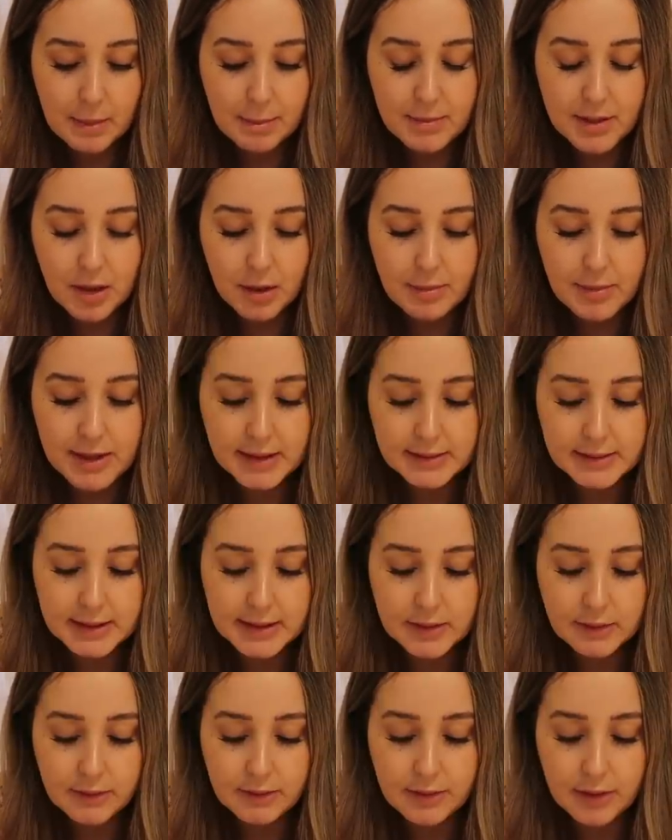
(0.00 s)
Beyond Meat is
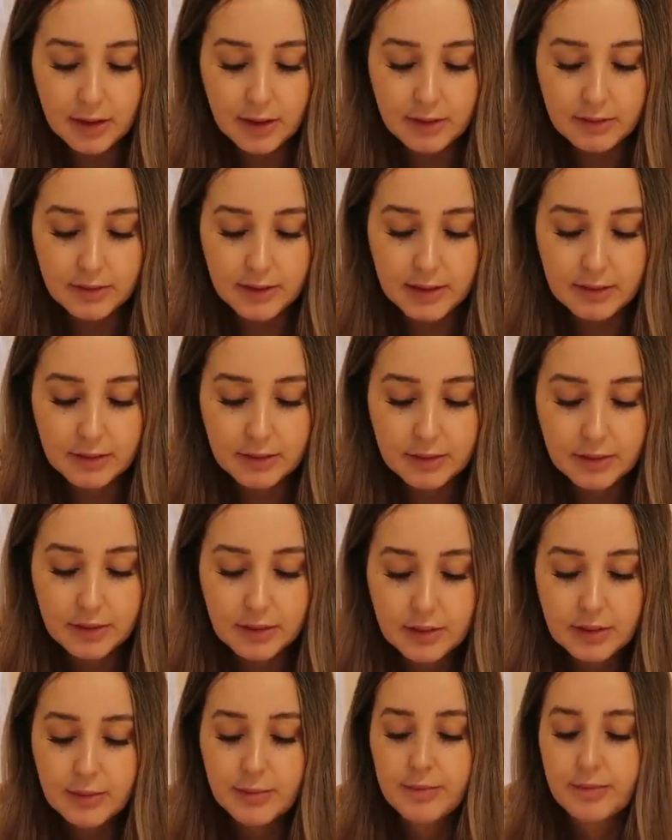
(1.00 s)
like very
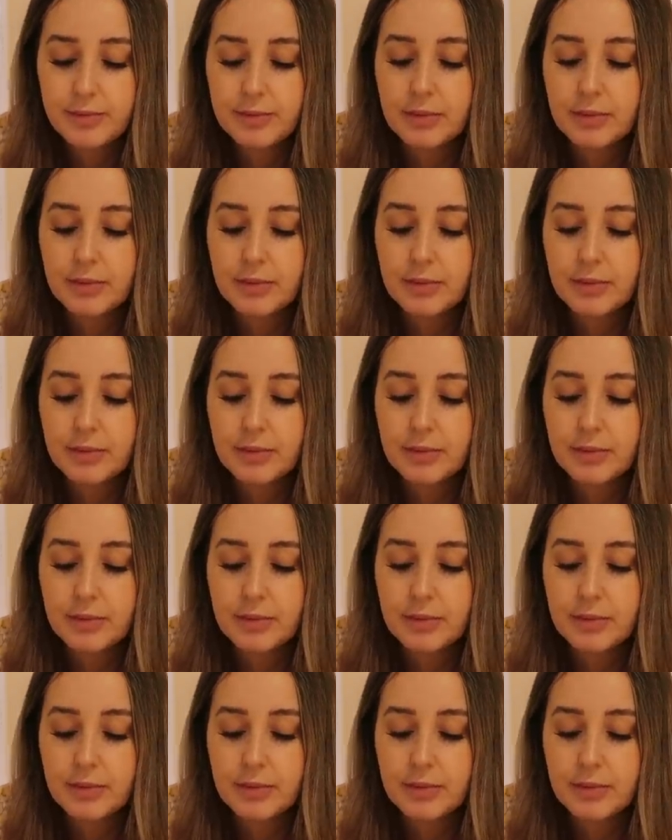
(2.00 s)
flavorful